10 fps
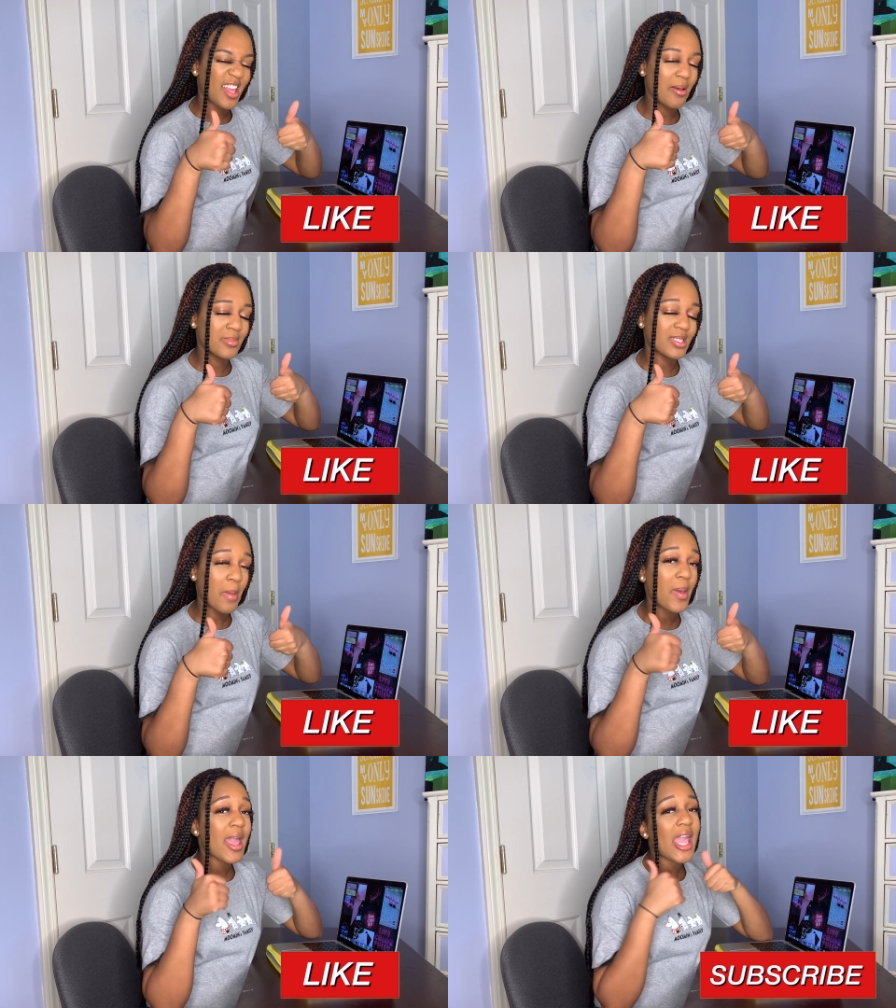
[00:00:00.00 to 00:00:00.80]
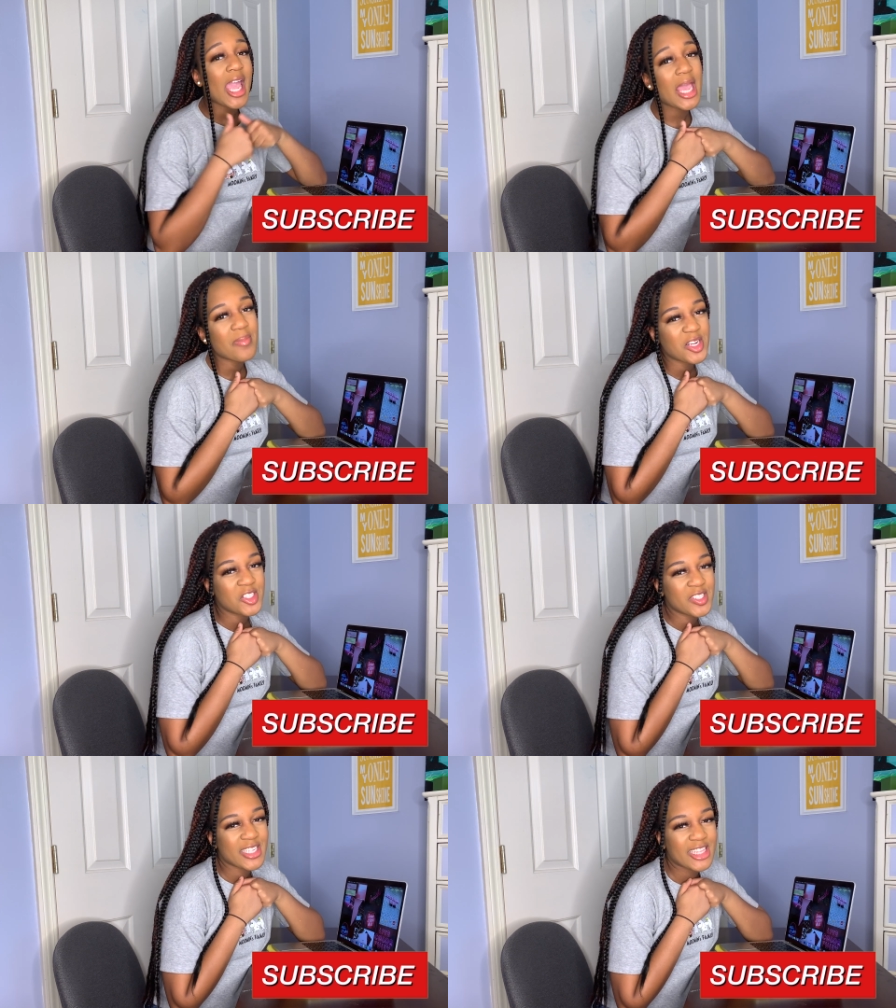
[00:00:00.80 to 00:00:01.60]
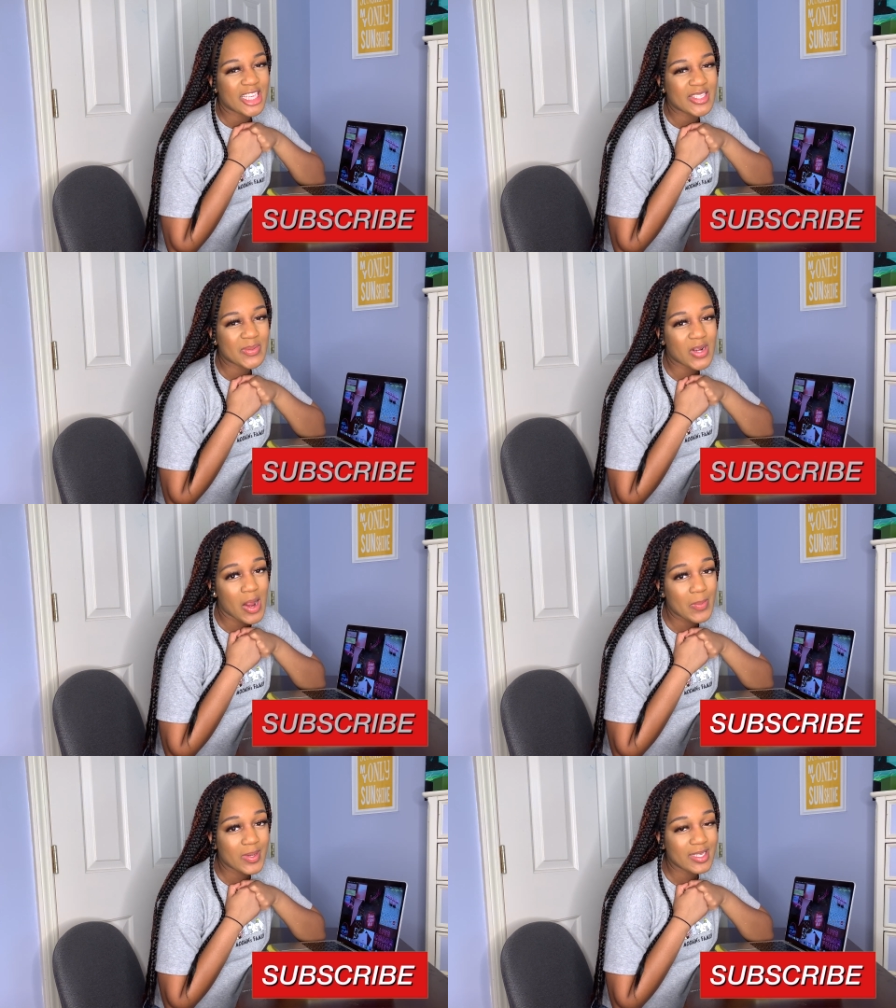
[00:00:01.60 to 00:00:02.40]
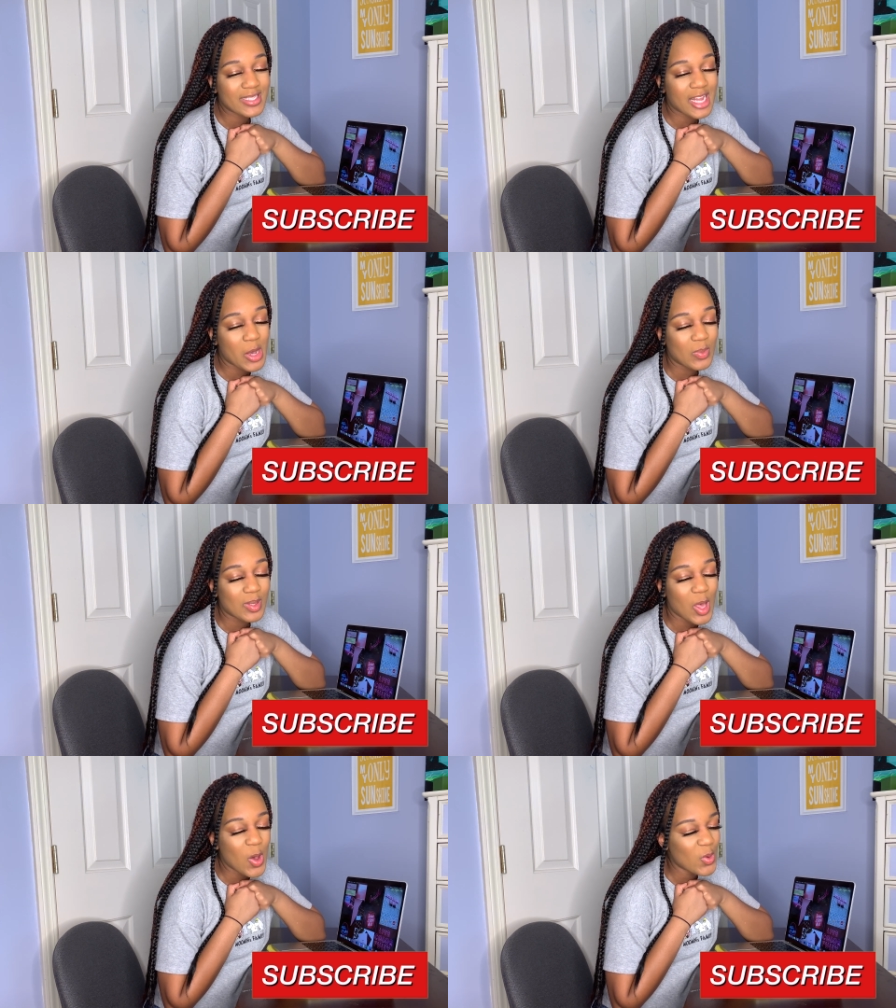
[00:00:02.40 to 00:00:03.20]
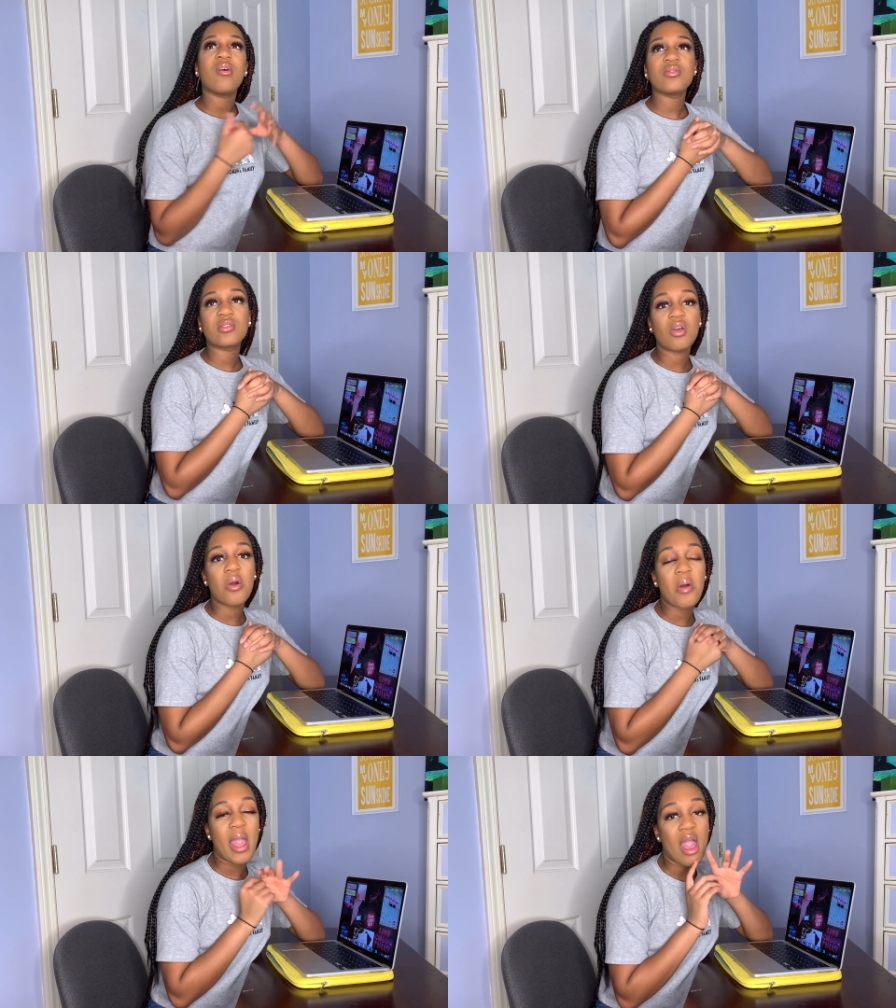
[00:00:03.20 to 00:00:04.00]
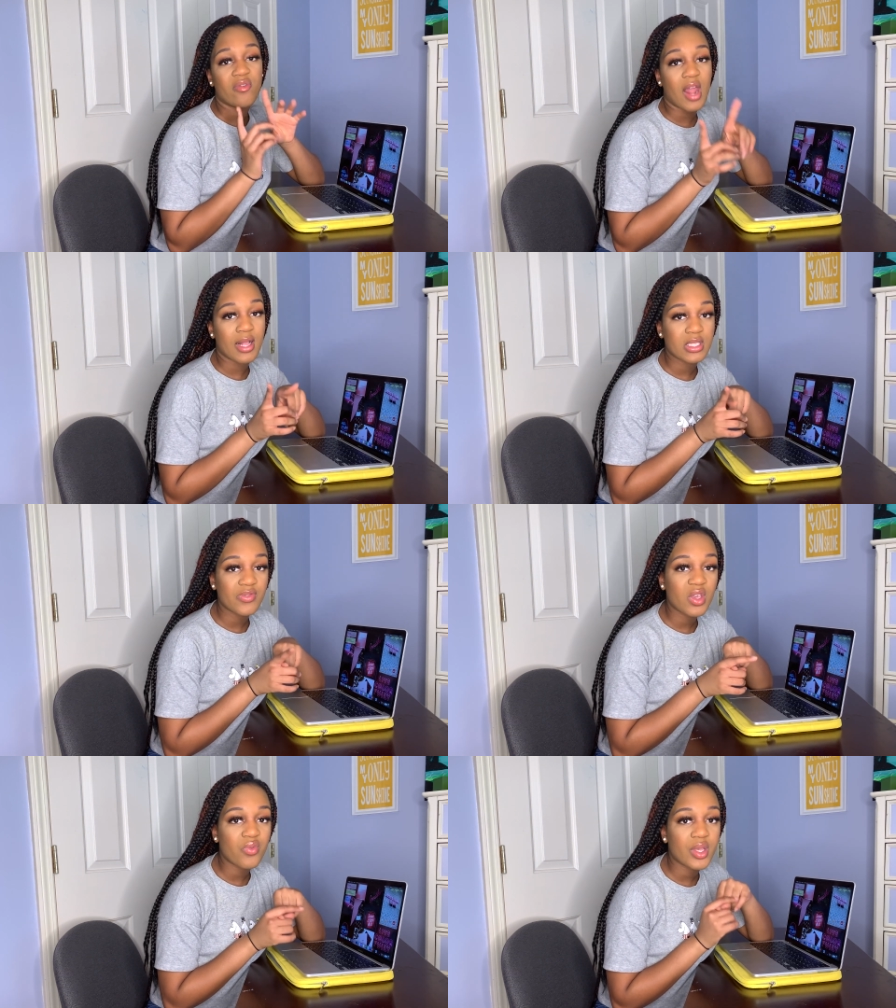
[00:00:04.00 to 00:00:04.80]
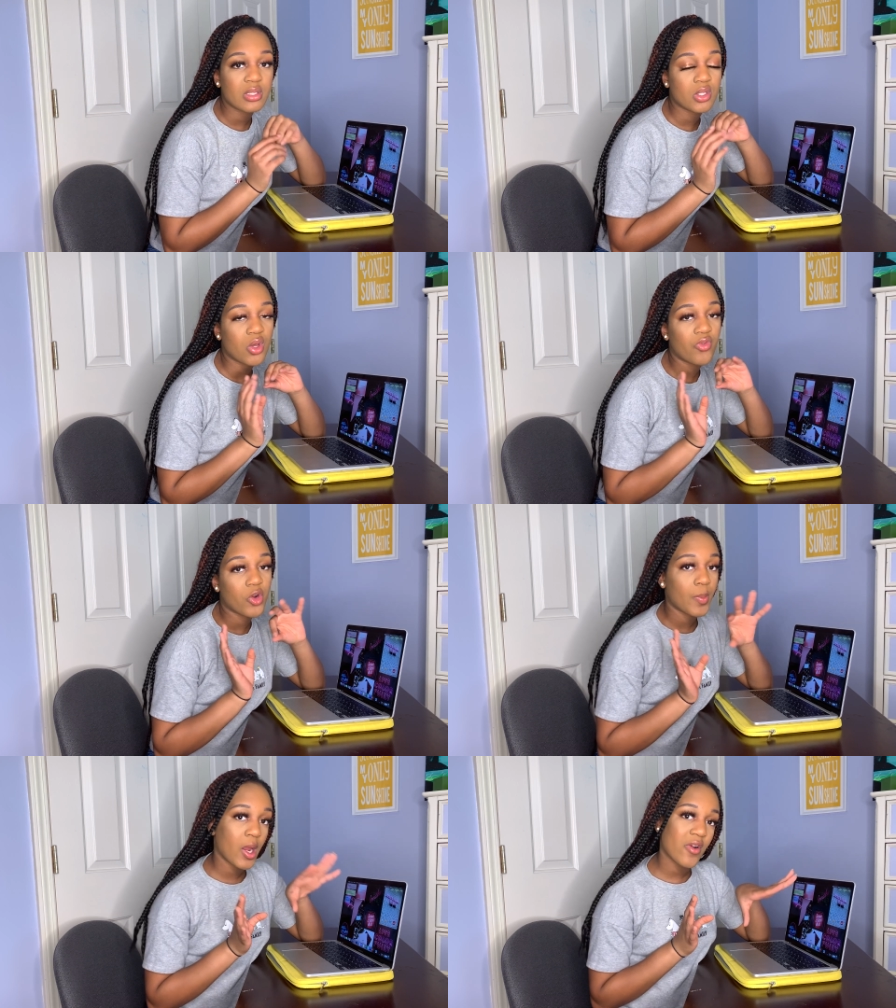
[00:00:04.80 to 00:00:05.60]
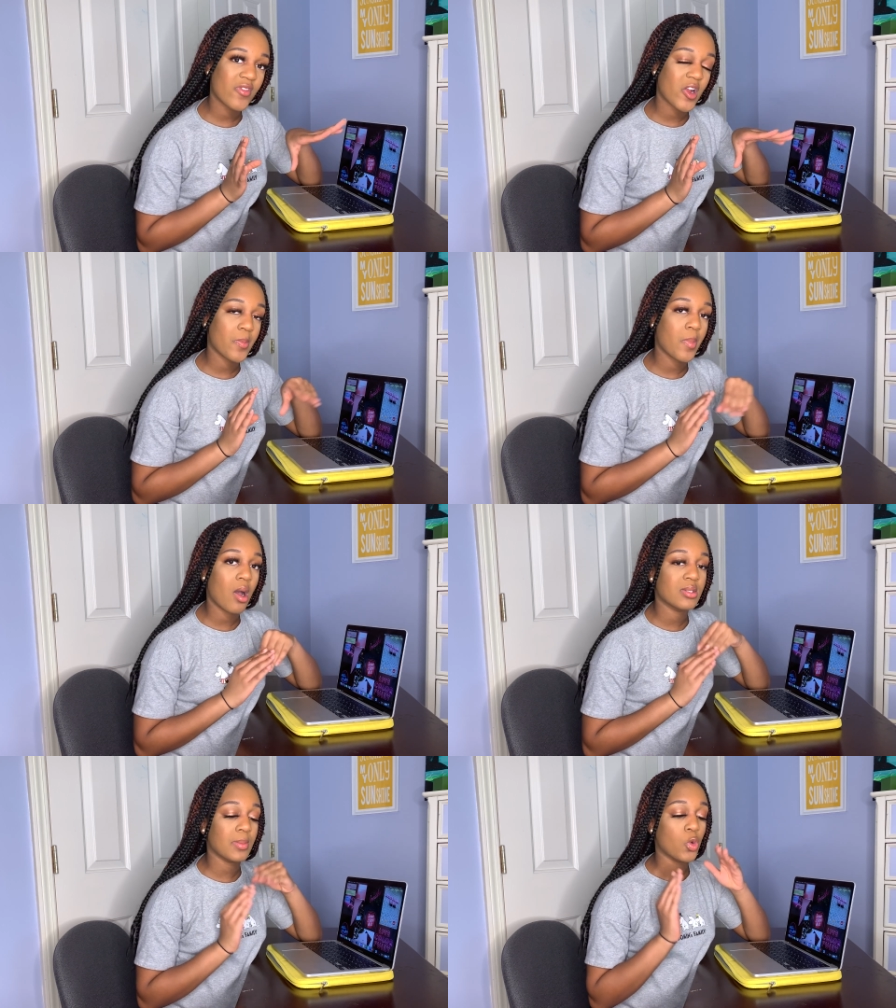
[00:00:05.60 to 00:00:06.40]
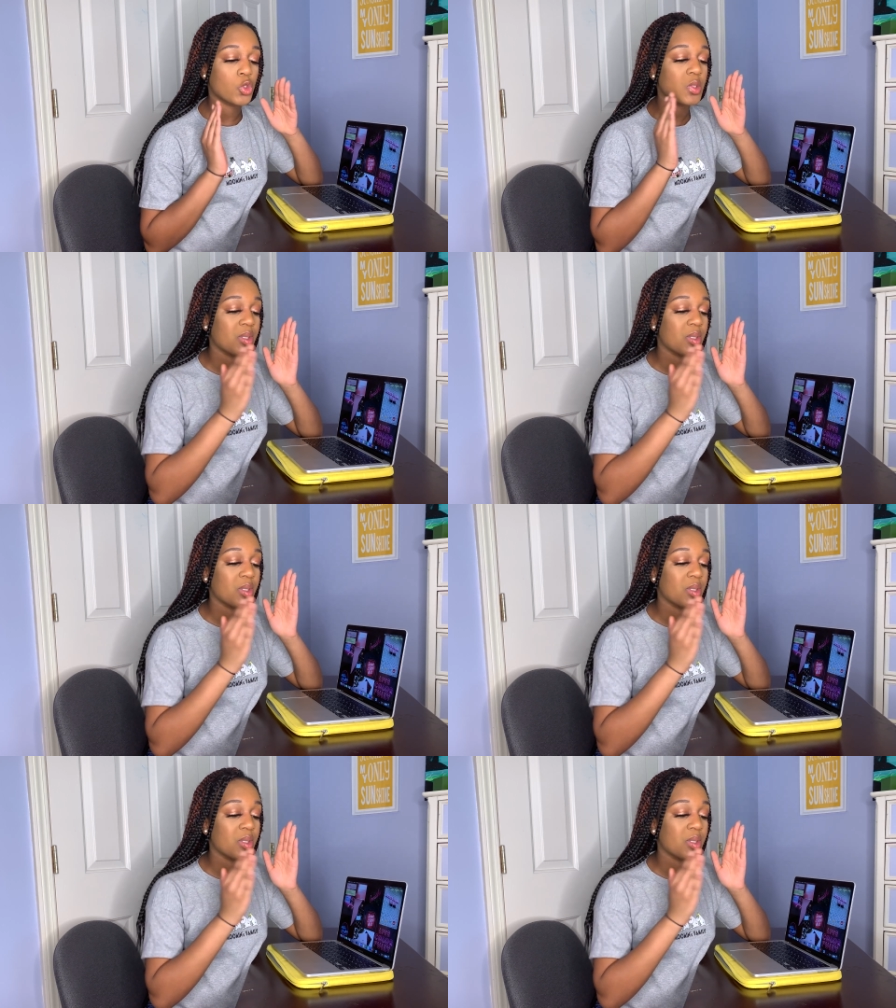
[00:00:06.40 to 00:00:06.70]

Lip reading: thumbs up and make sure to hit that subscribe button down below. Also, I have an active giveaway still for a pair of AirPods. I'm going to